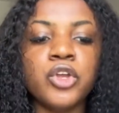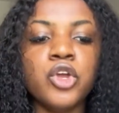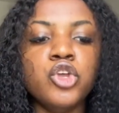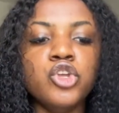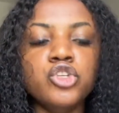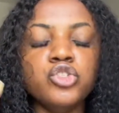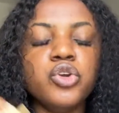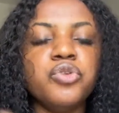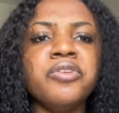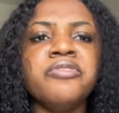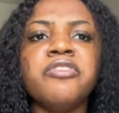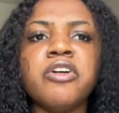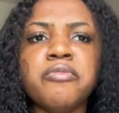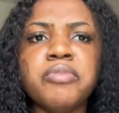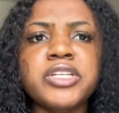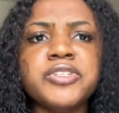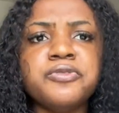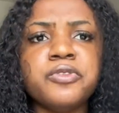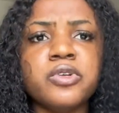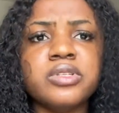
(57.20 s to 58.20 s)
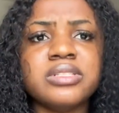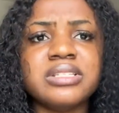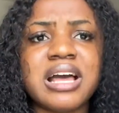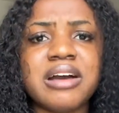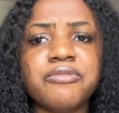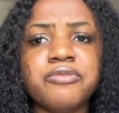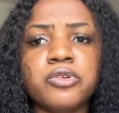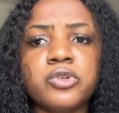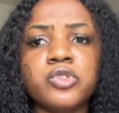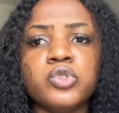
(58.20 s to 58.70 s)
So refurbished phones are
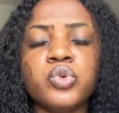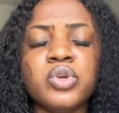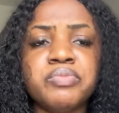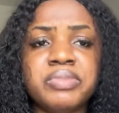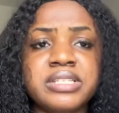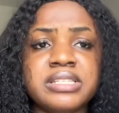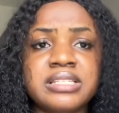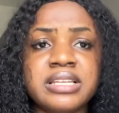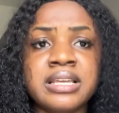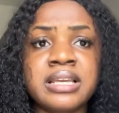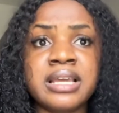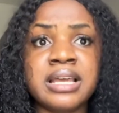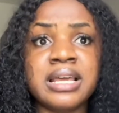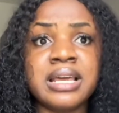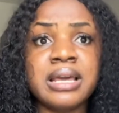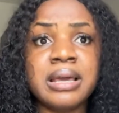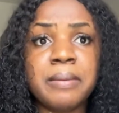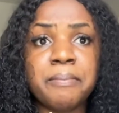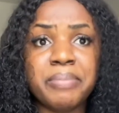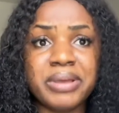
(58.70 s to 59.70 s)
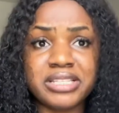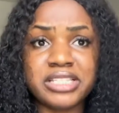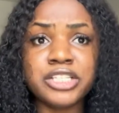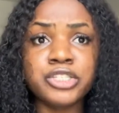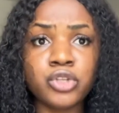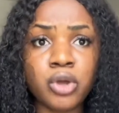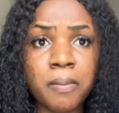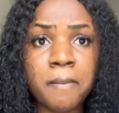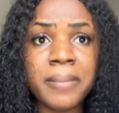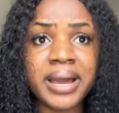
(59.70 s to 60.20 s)
phones where we say person
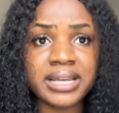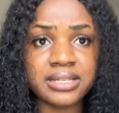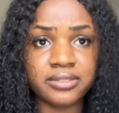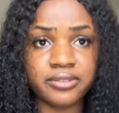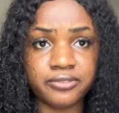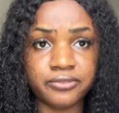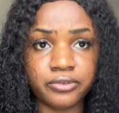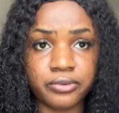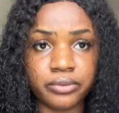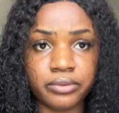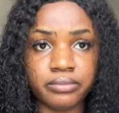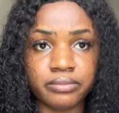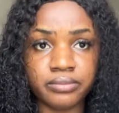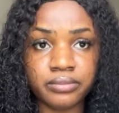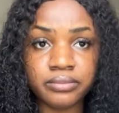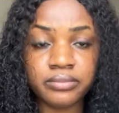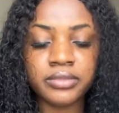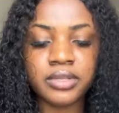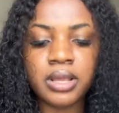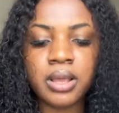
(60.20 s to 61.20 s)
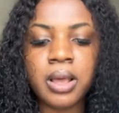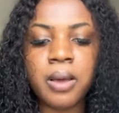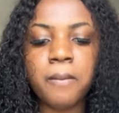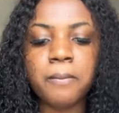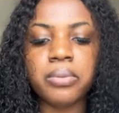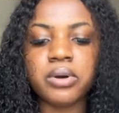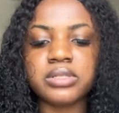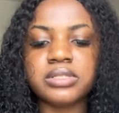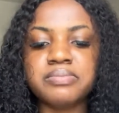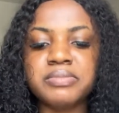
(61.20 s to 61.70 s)
don't buy the phone,
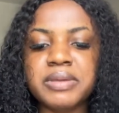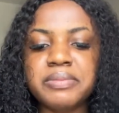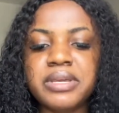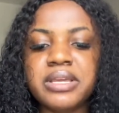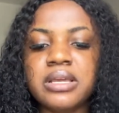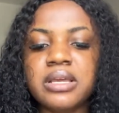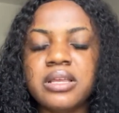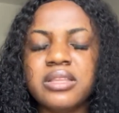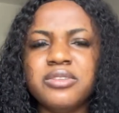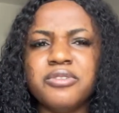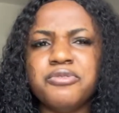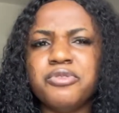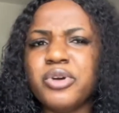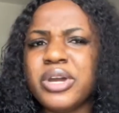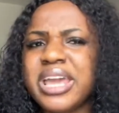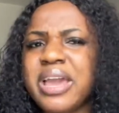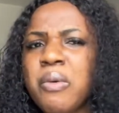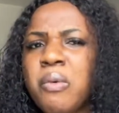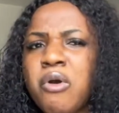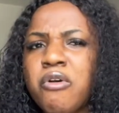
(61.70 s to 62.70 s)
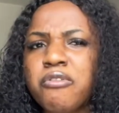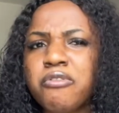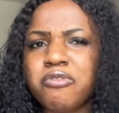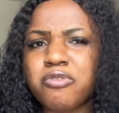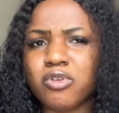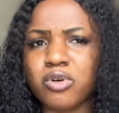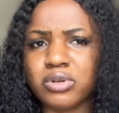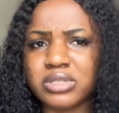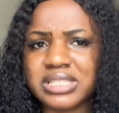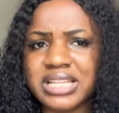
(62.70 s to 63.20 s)
but maybe the phone get one
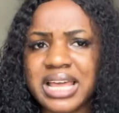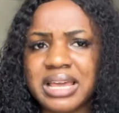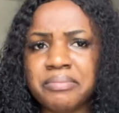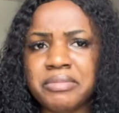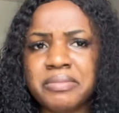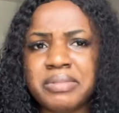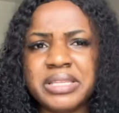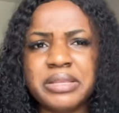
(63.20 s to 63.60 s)
fault, like maybe the